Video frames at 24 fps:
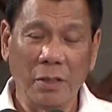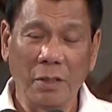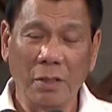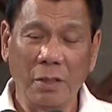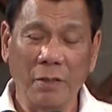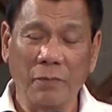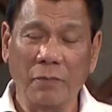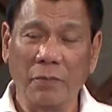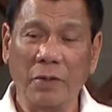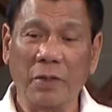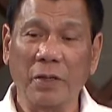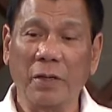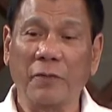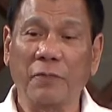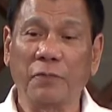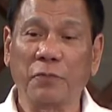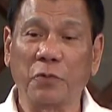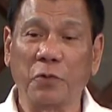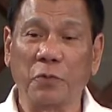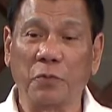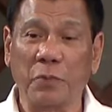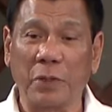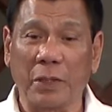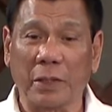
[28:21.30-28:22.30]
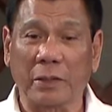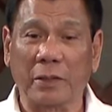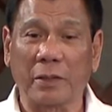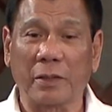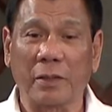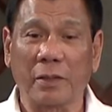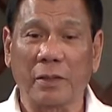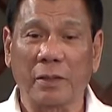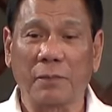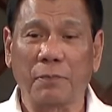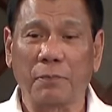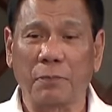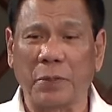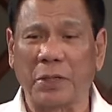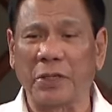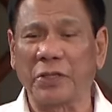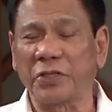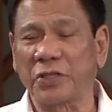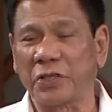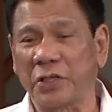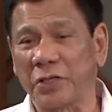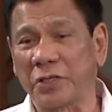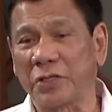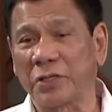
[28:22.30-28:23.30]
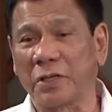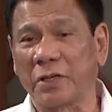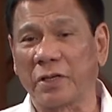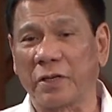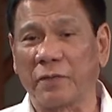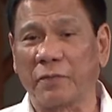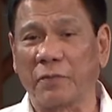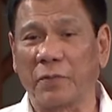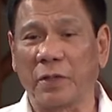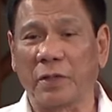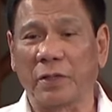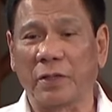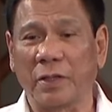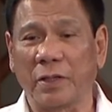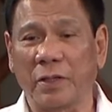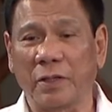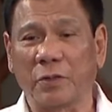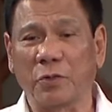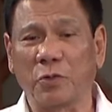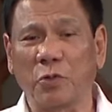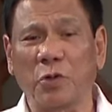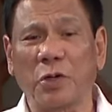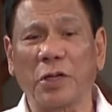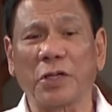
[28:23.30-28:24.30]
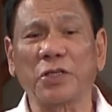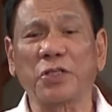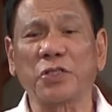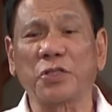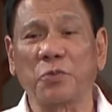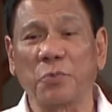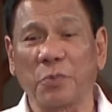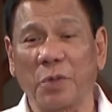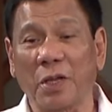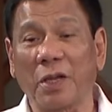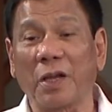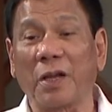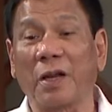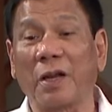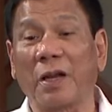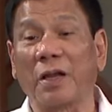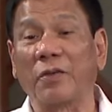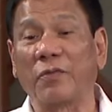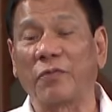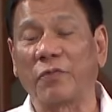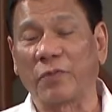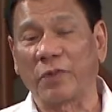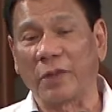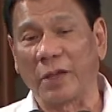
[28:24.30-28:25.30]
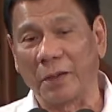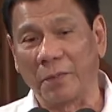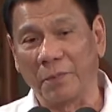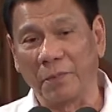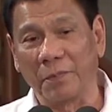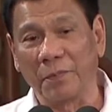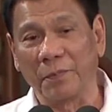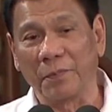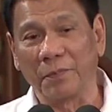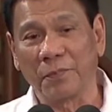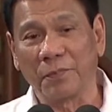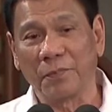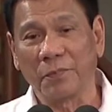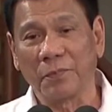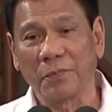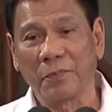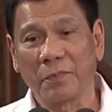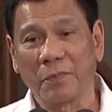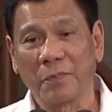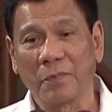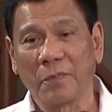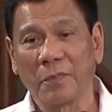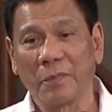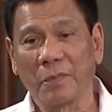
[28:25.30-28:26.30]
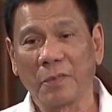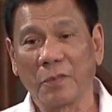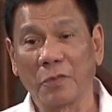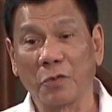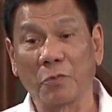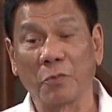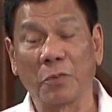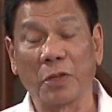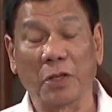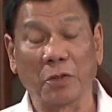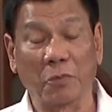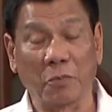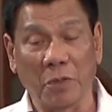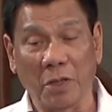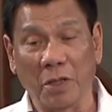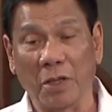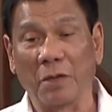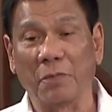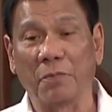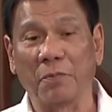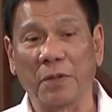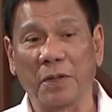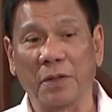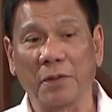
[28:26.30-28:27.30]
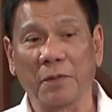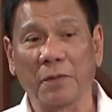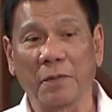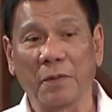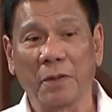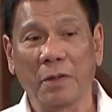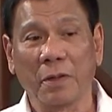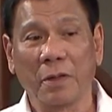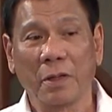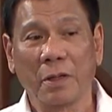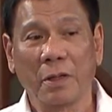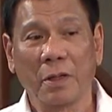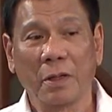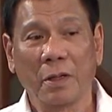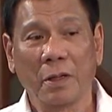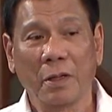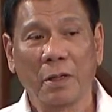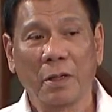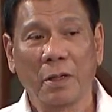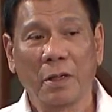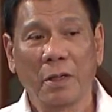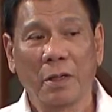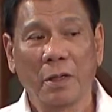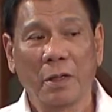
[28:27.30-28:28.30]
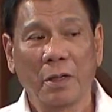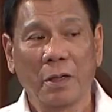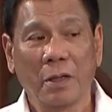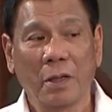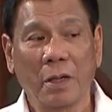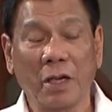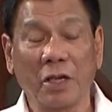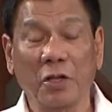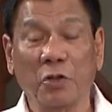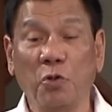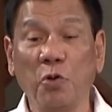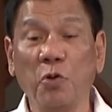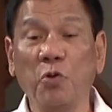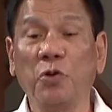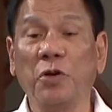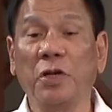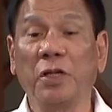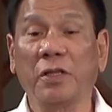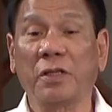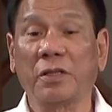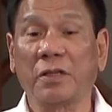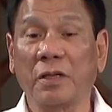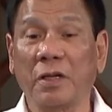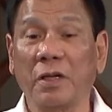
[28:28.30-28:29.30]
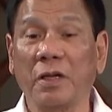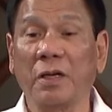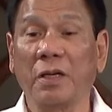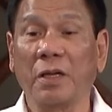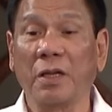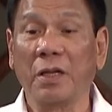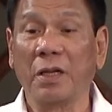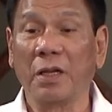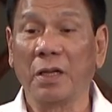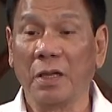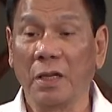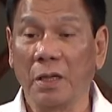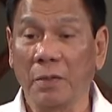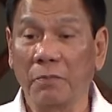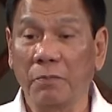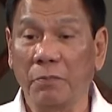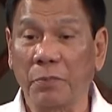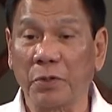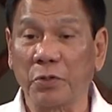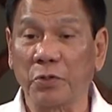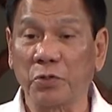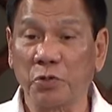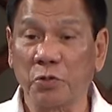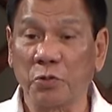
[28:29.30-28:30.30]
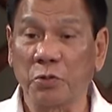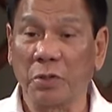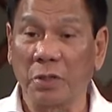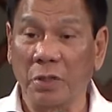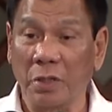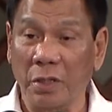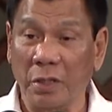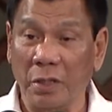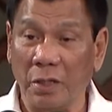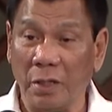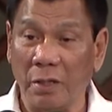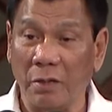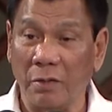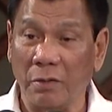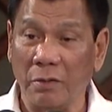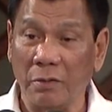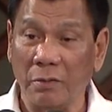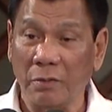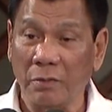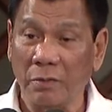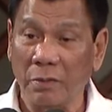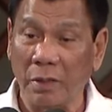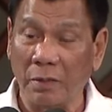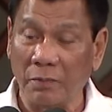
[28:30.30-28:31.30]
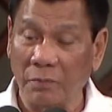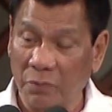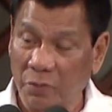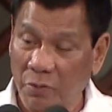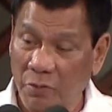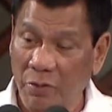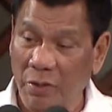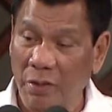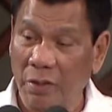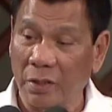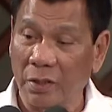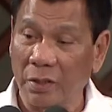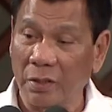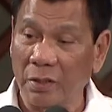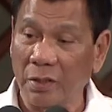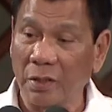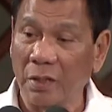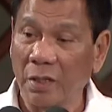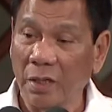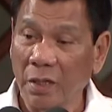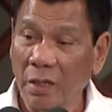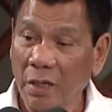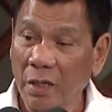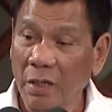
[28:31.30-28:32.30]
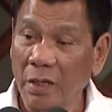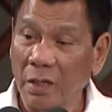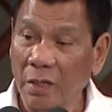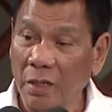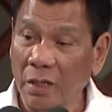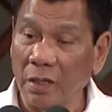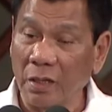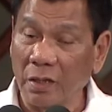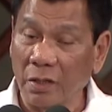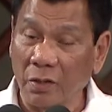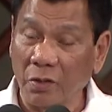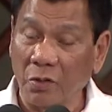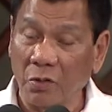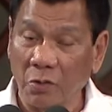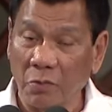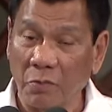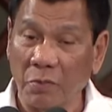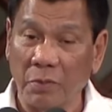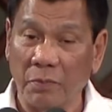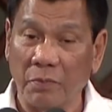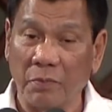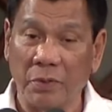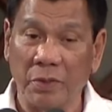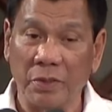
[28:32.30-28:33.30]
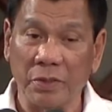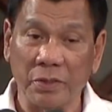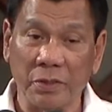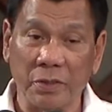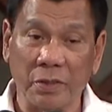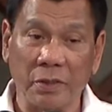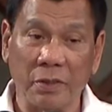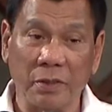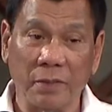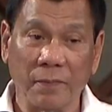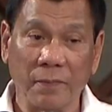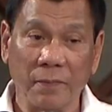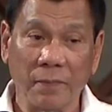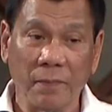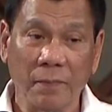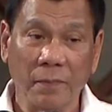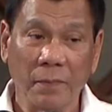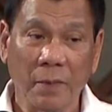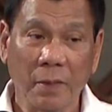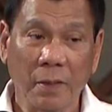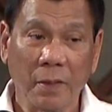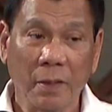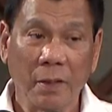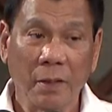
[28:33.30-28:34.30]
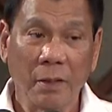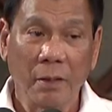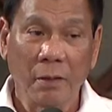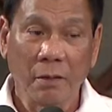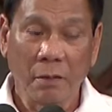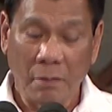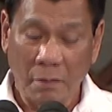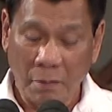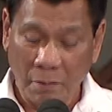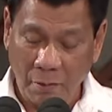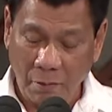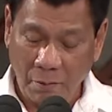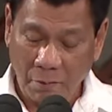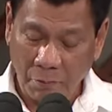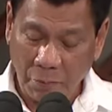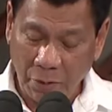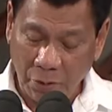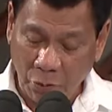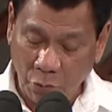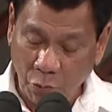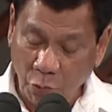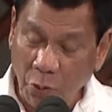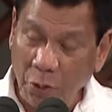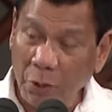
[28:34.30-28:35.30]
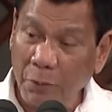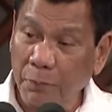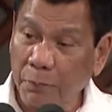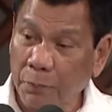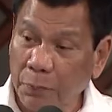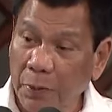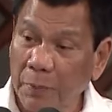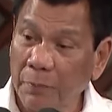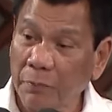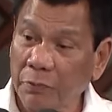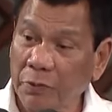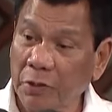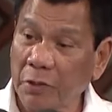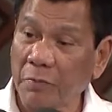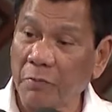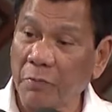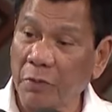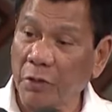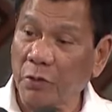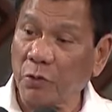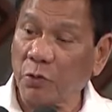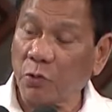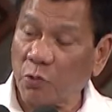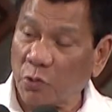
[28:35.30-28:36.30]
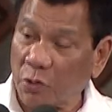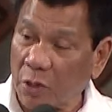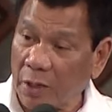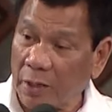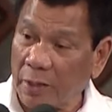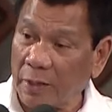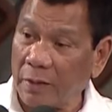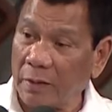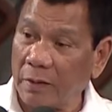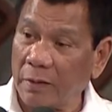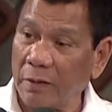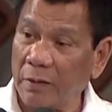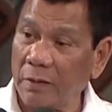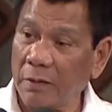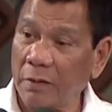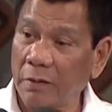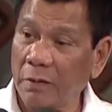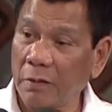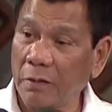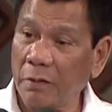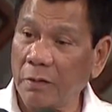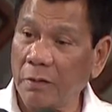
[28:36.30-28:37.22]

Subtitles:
I have enough of that praises and everything to last me a lifetime, to make me happy. I do not really, personally now, come to realize, need to be president. But what prompted me to run